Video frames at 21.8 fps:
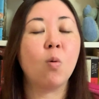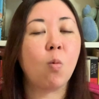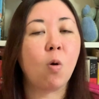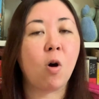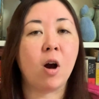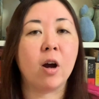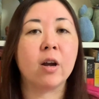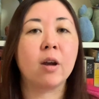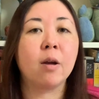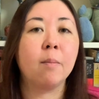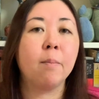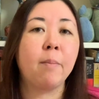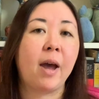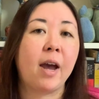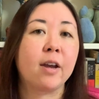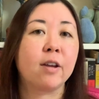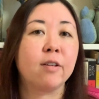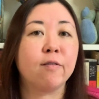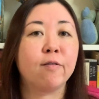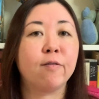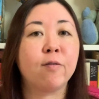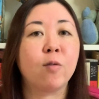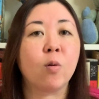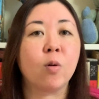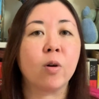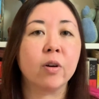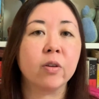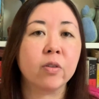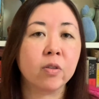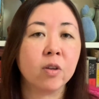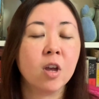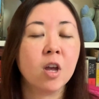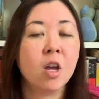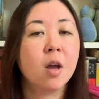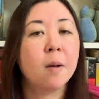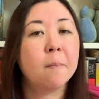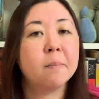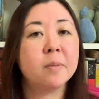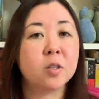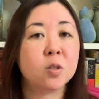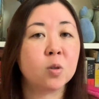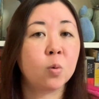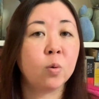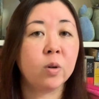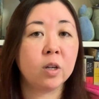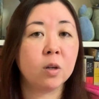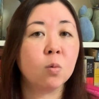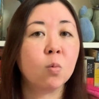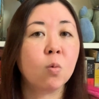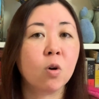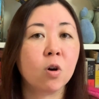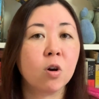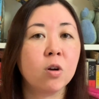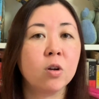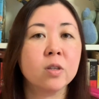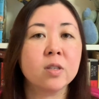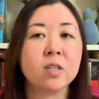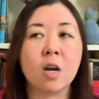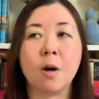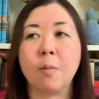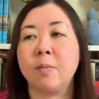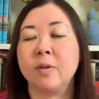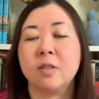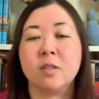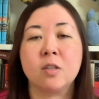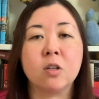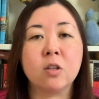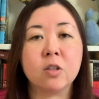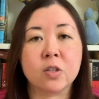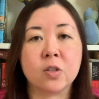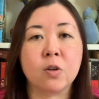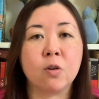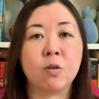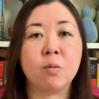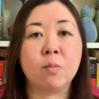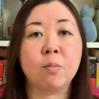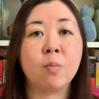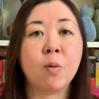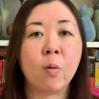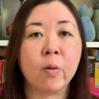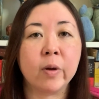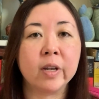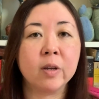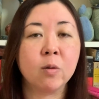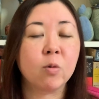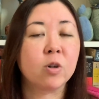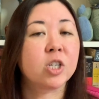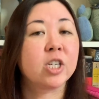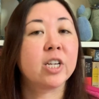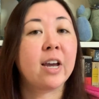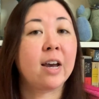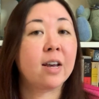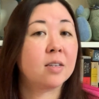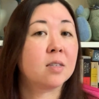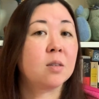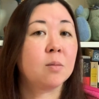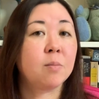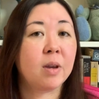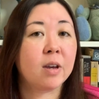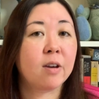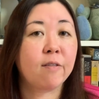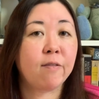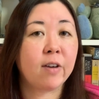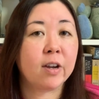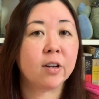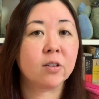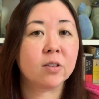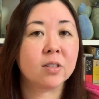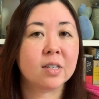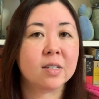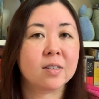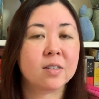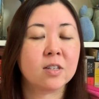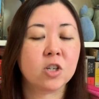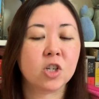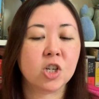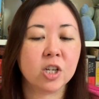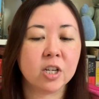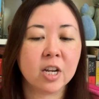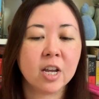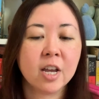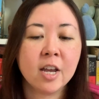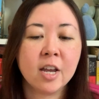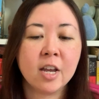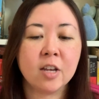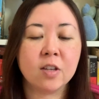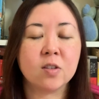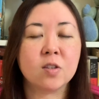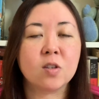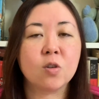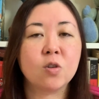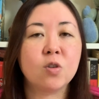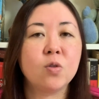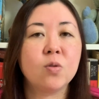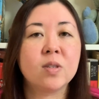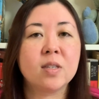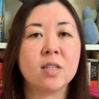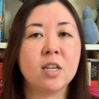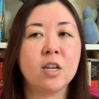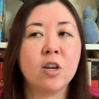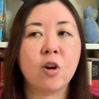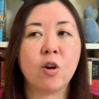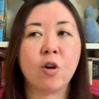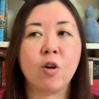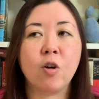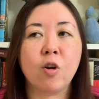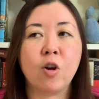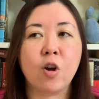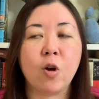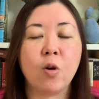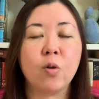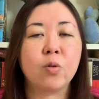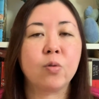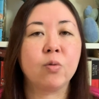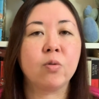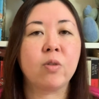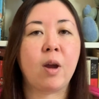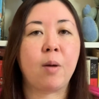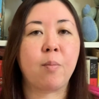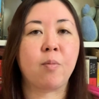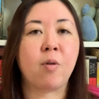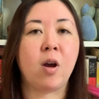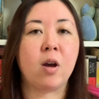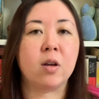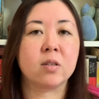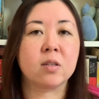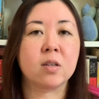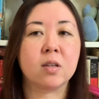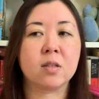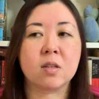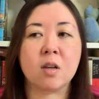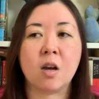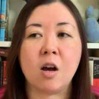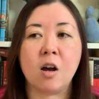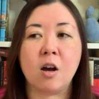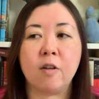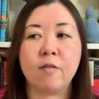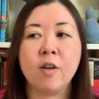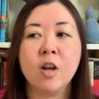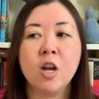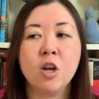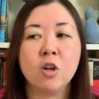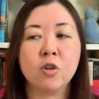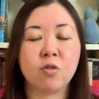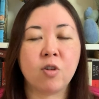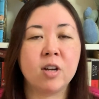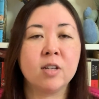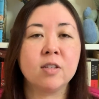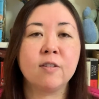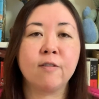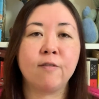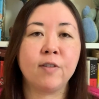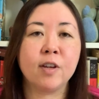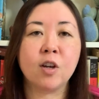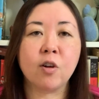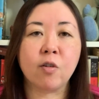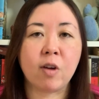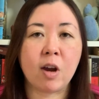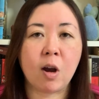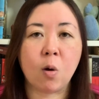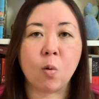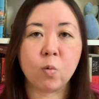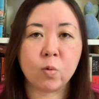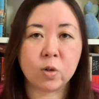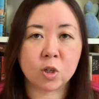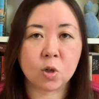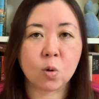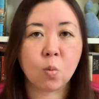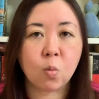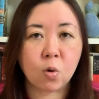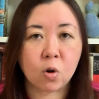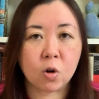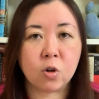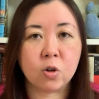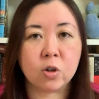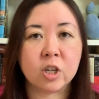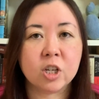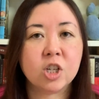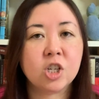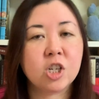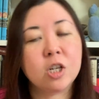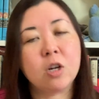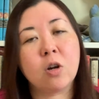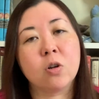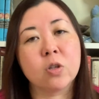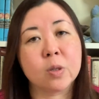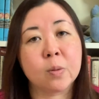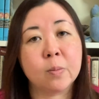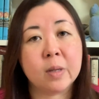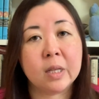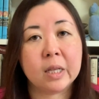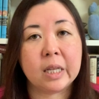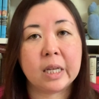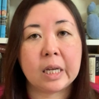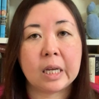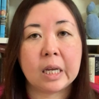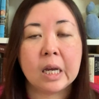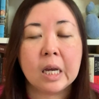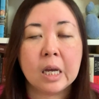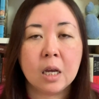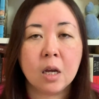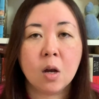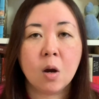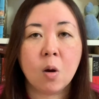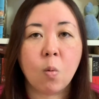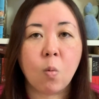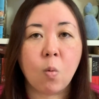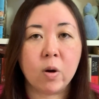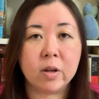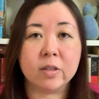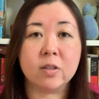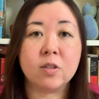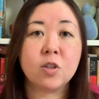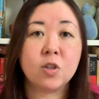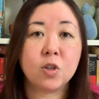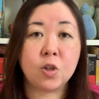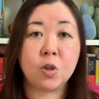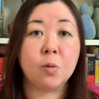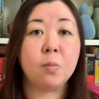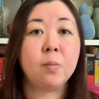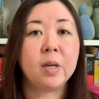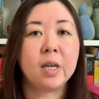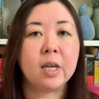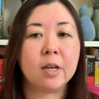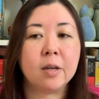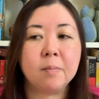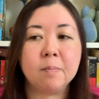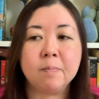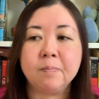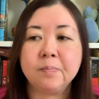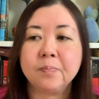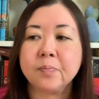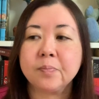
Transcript: walk back and forth between worlds up until a certain point where she has to make a final decision. And so you see her go through that process of trying to figure out which world she ultimately wants to be in.